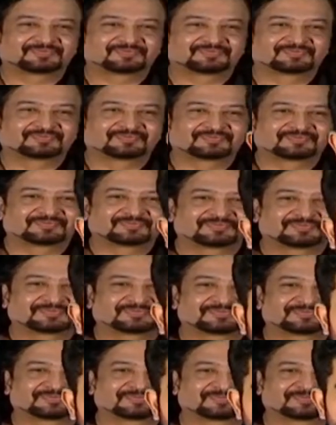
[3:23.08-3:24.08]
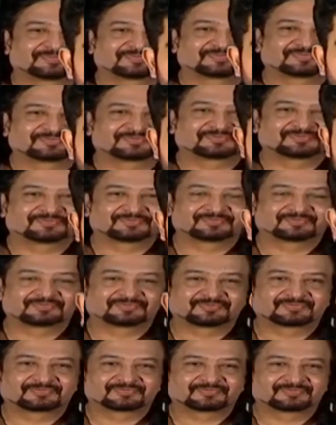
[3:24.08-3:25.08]

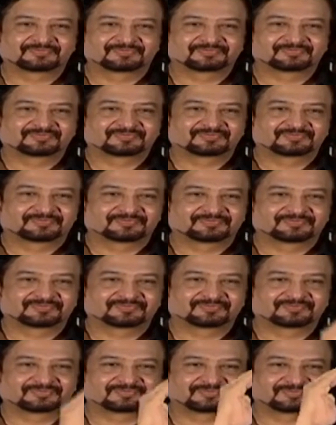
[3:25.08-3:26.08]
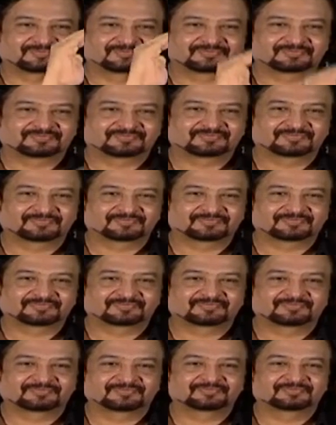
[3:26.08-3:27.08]
(silent)